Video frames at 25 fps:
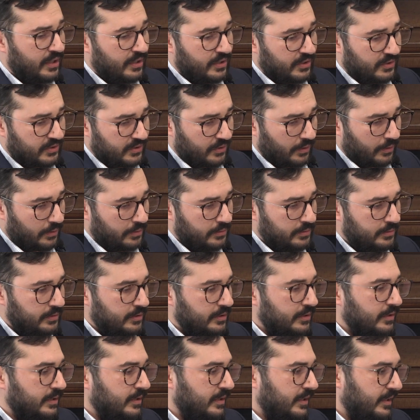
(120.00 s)
So
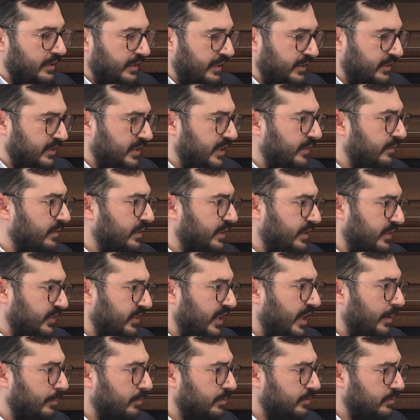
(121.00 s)
let's give an
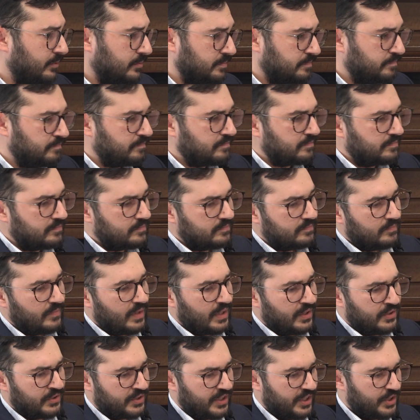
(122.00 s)
example.
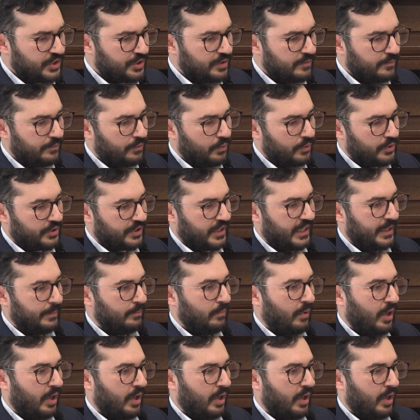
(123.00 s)
Section 14